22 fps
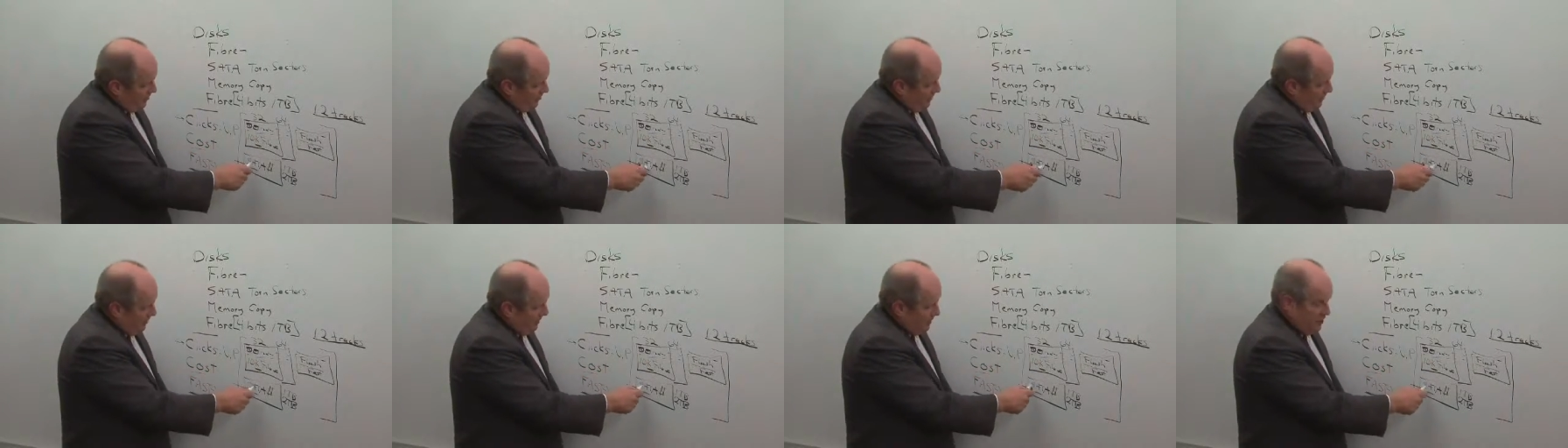
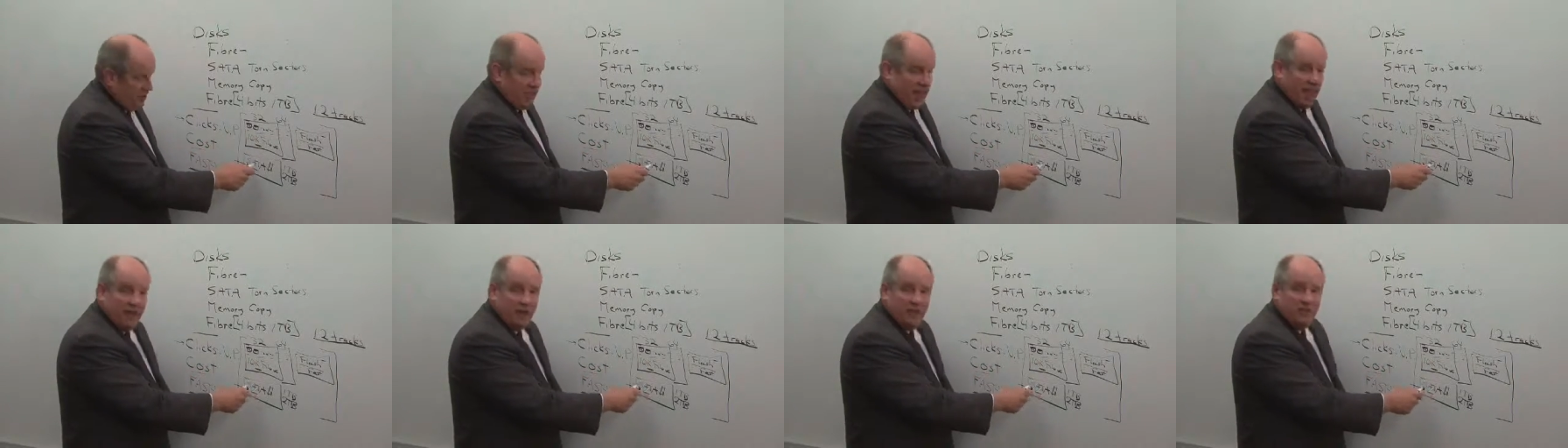What about
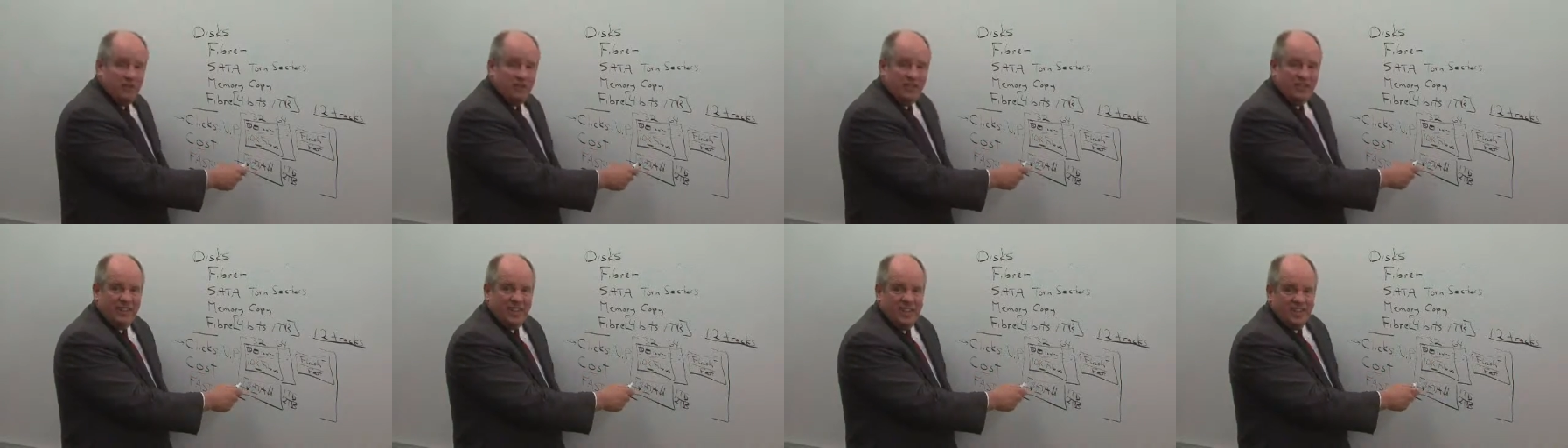
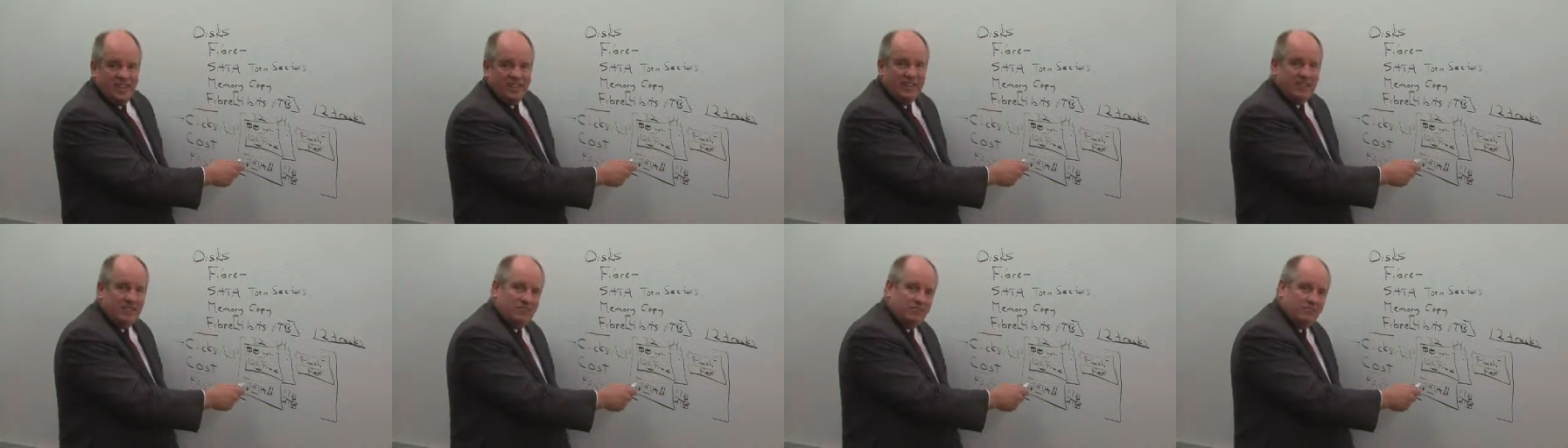SATA? Well,
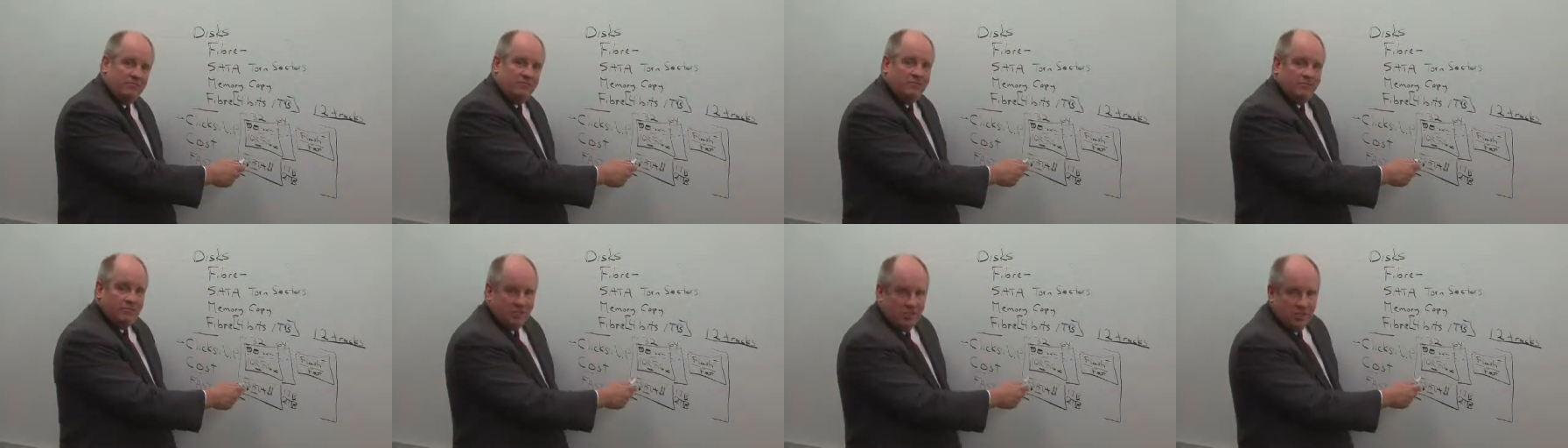that's
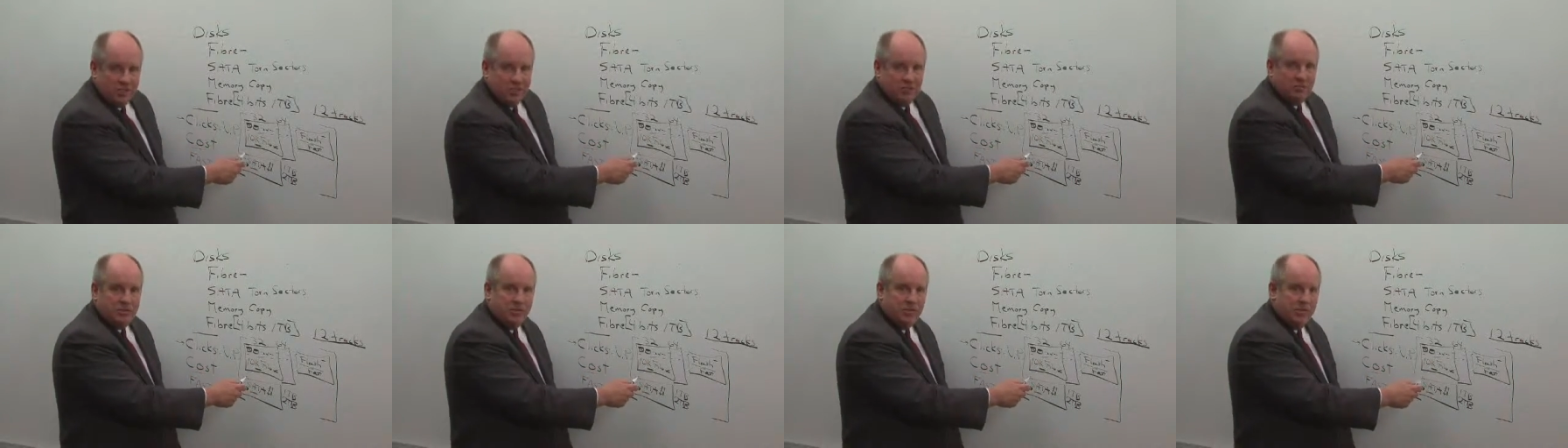
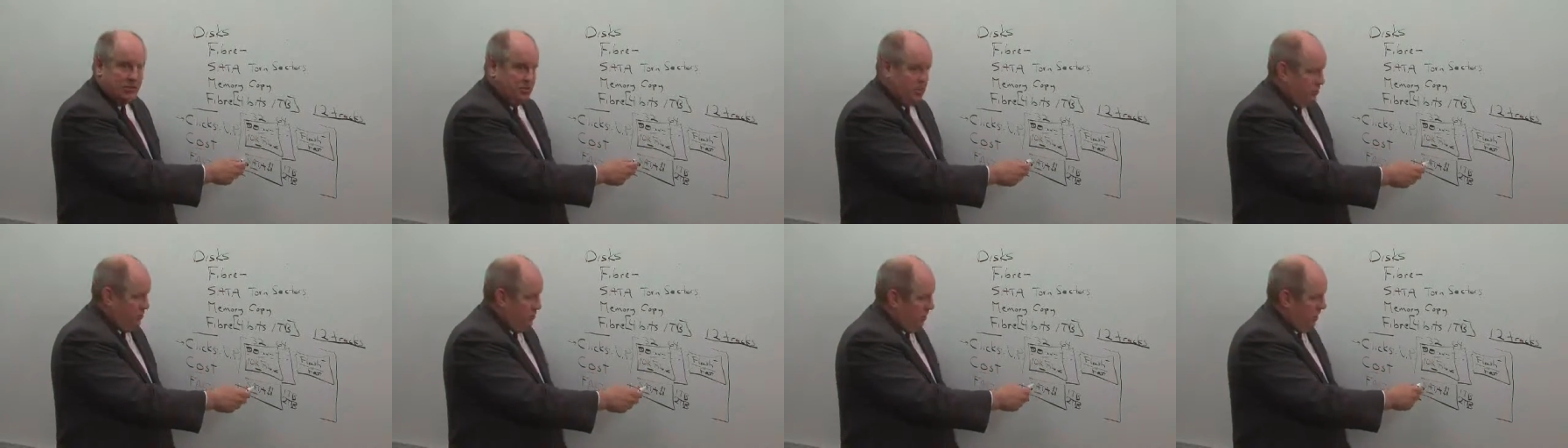
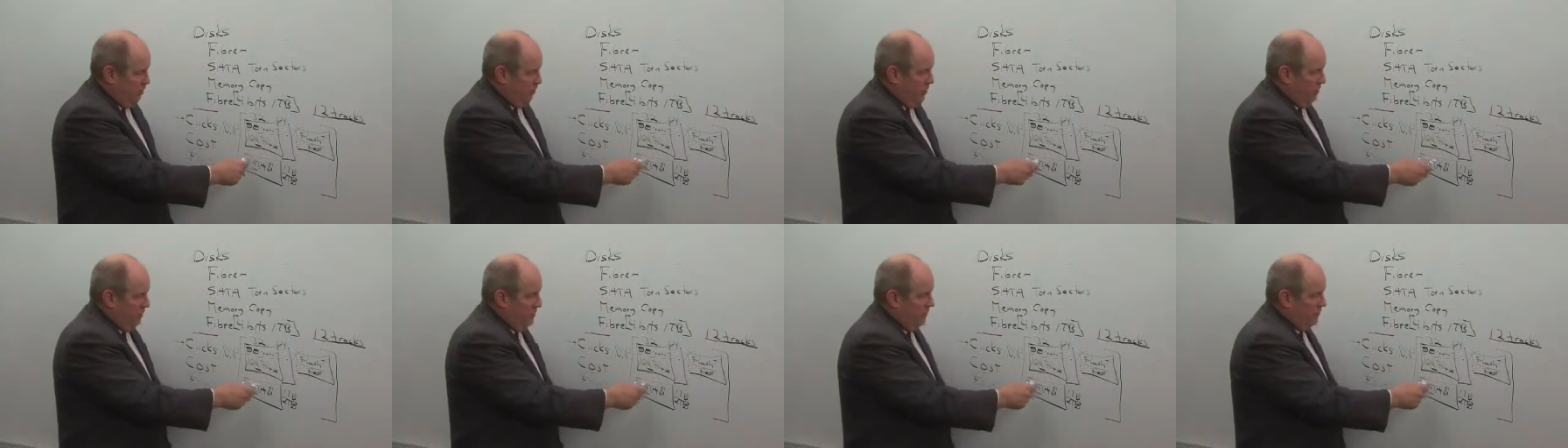60% too.
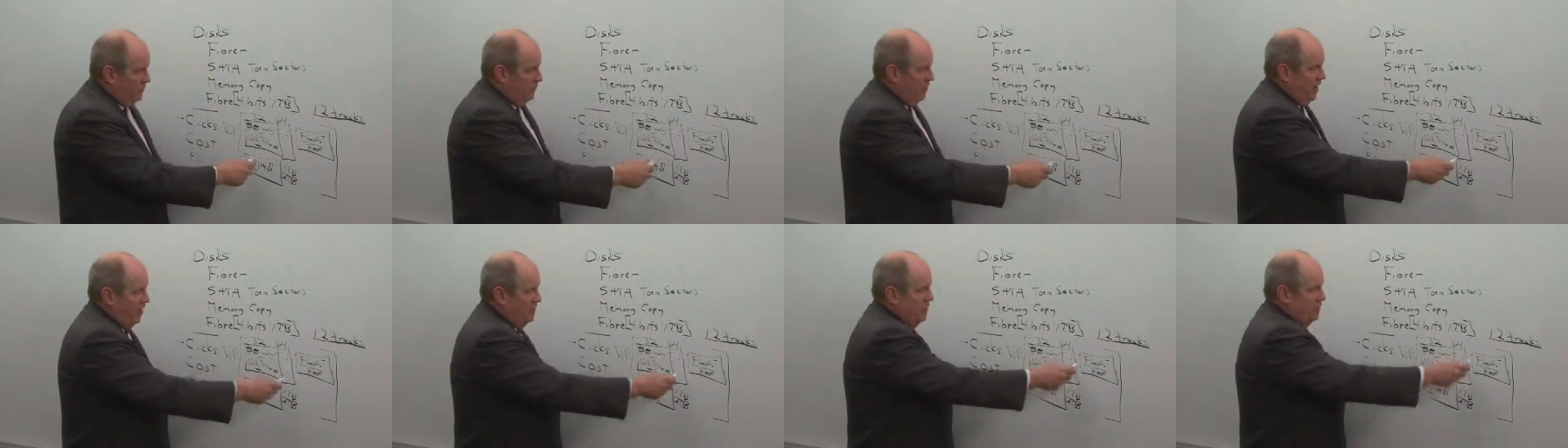Okay, we have
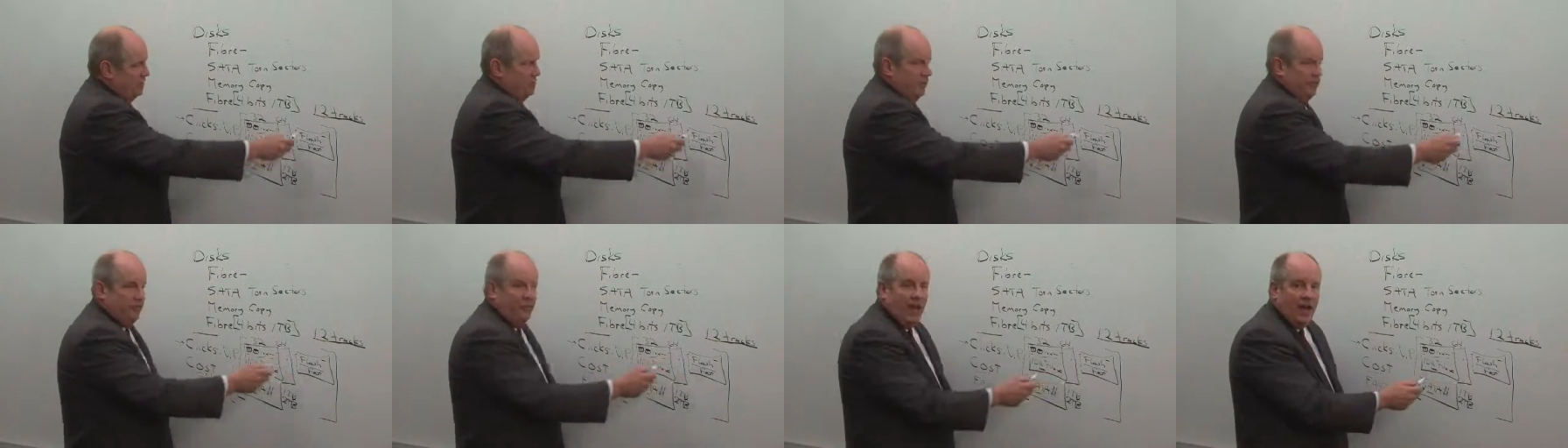enough drives. How
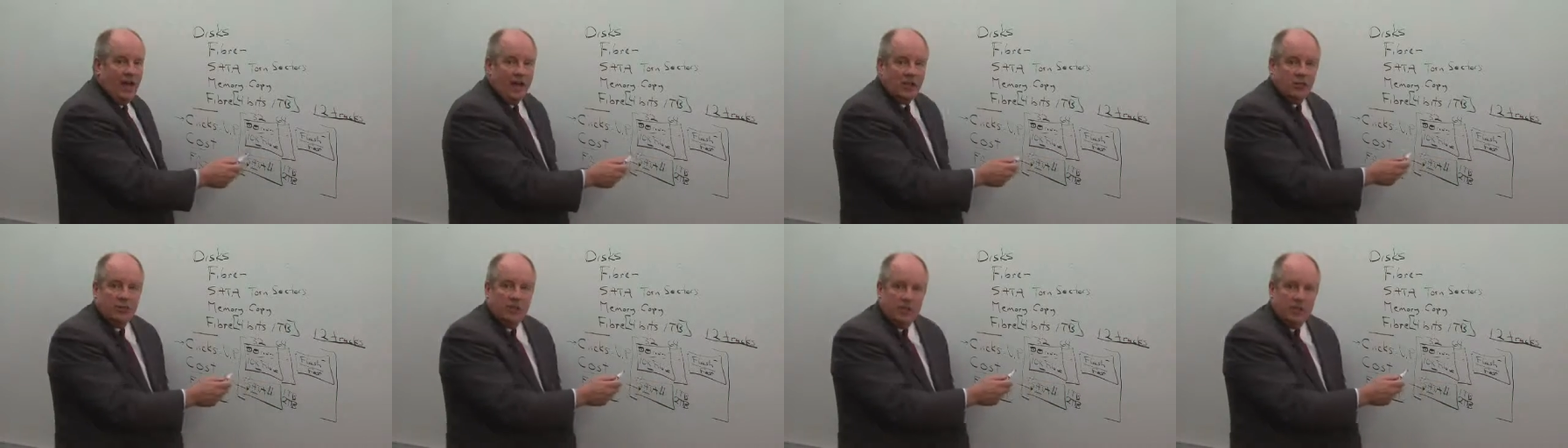about the flash?